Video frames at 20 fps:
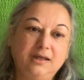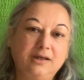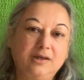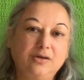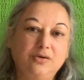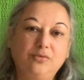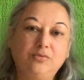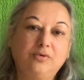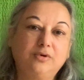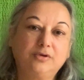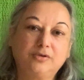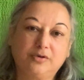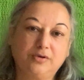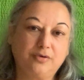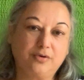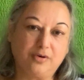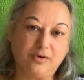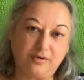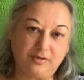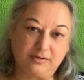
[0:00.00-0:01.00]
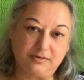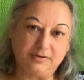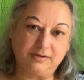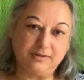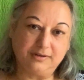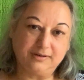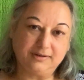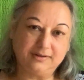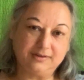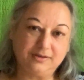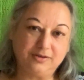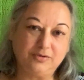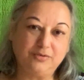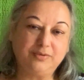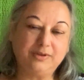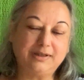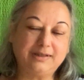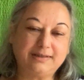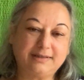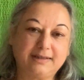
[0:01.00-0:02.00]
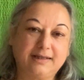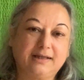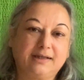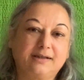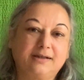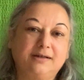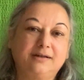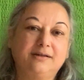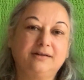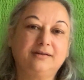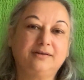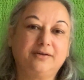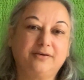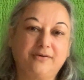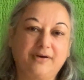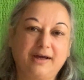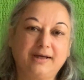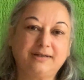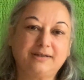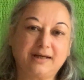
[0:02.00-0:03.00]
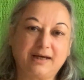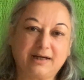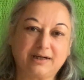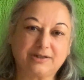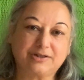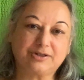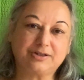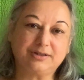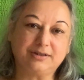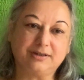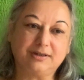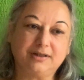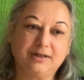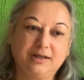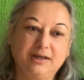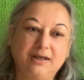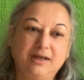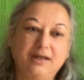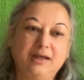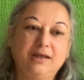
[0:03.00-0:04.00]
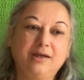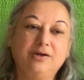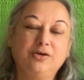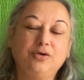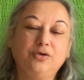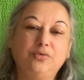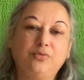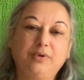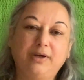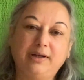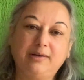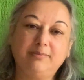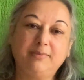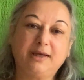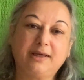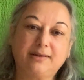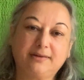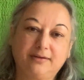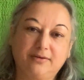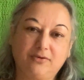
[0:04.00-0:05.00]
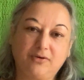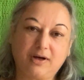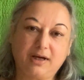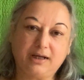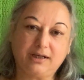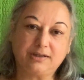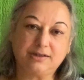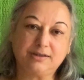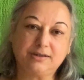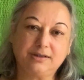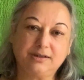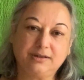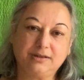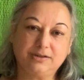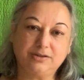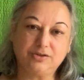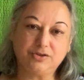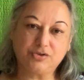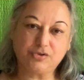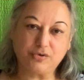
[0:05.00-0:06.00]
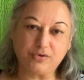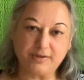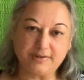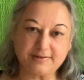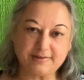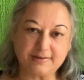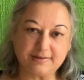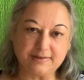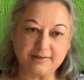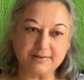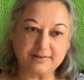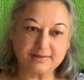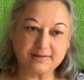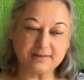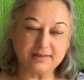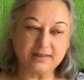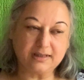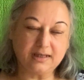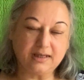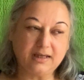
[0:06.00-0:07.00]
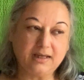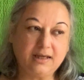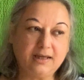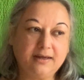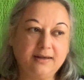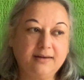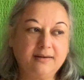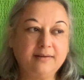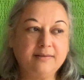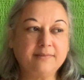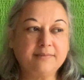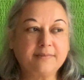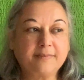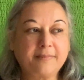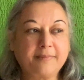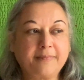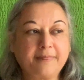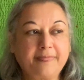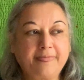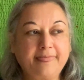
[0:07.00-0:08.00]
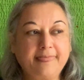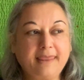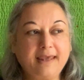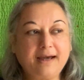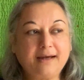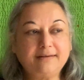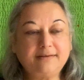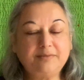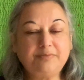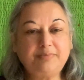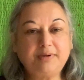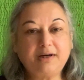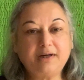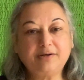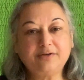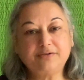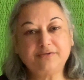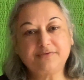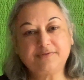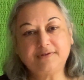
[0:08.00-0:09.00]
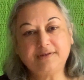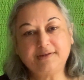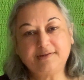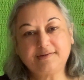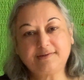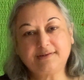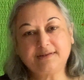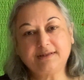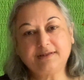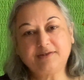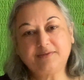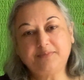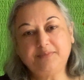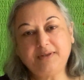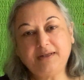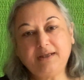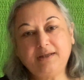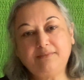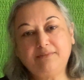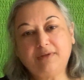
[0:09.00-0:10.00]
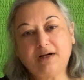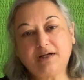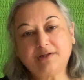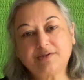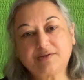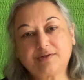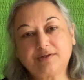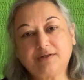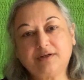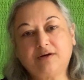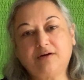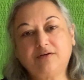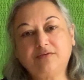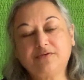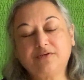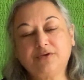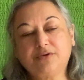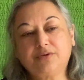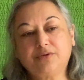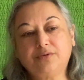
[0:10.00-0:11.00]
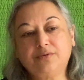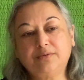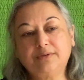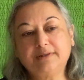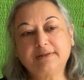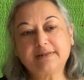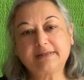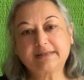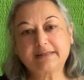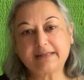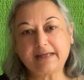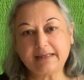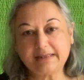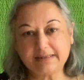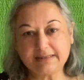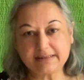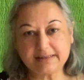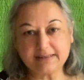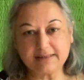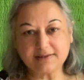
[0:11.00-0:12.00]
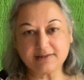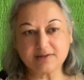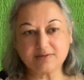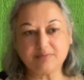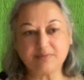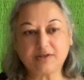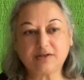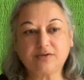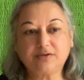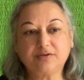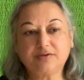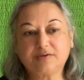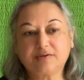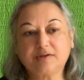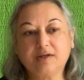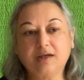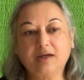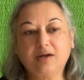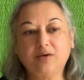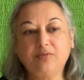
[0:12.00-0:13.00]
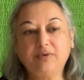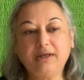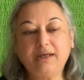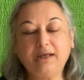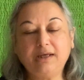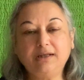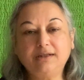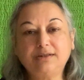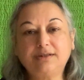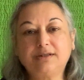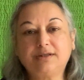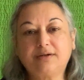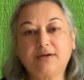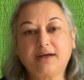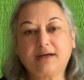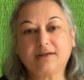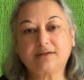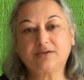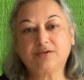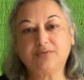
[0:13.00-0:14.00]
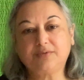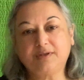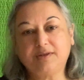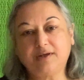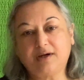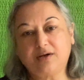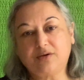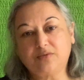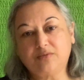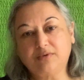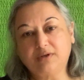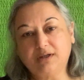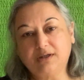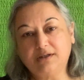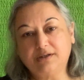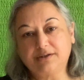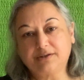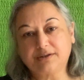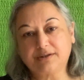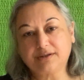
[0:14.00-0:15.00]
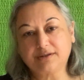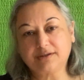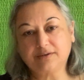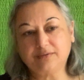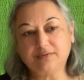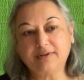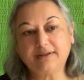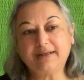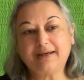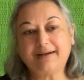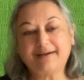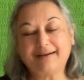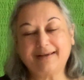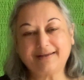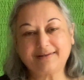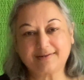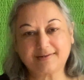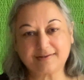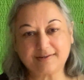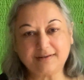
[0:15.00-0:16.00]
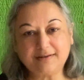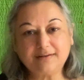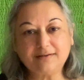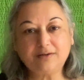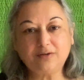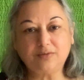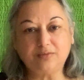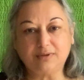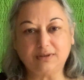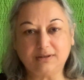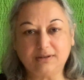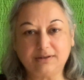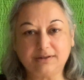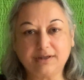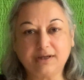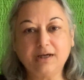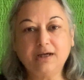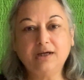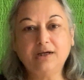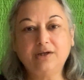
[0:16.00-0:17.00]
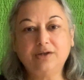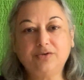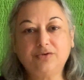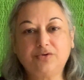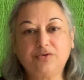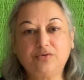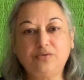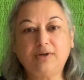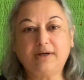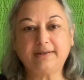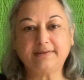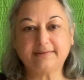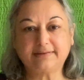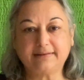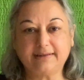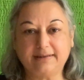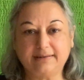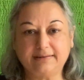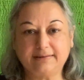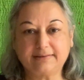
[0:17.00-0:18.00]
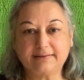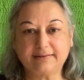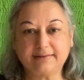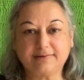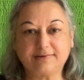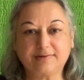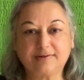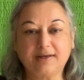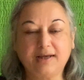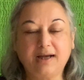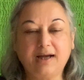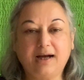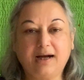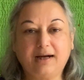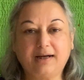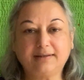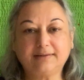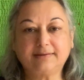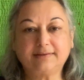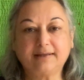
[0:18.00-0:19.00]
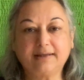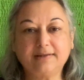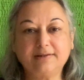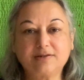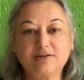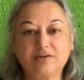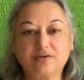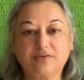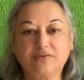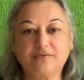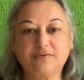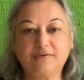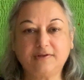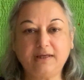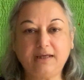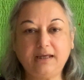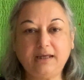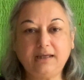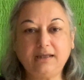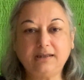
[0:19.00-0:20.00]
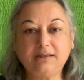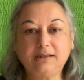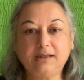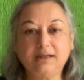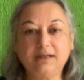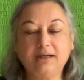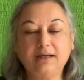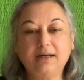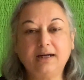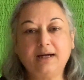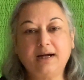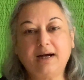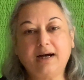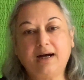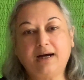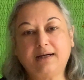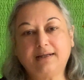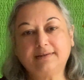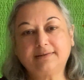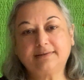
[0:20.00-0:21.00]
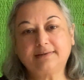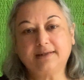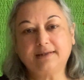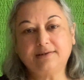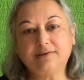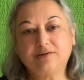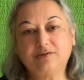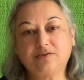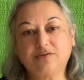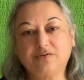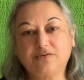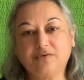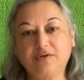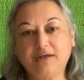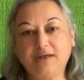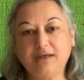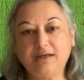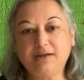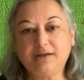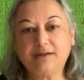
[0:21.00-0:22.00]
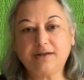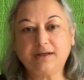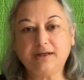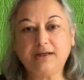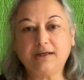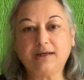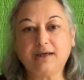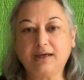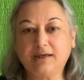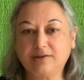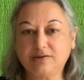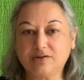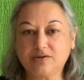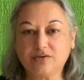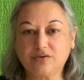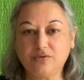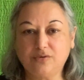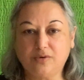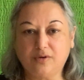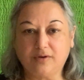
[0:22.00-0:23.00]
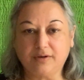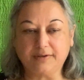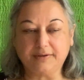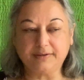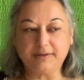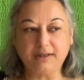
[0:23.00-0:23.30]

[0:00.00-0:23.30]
you won't go wrong. You will take the right action. You will make the right choices. The other part of this is being master of your own senses, because we interact with our world, with our external world, through our senses, our sense of seeing, our sense of hearing, and so on.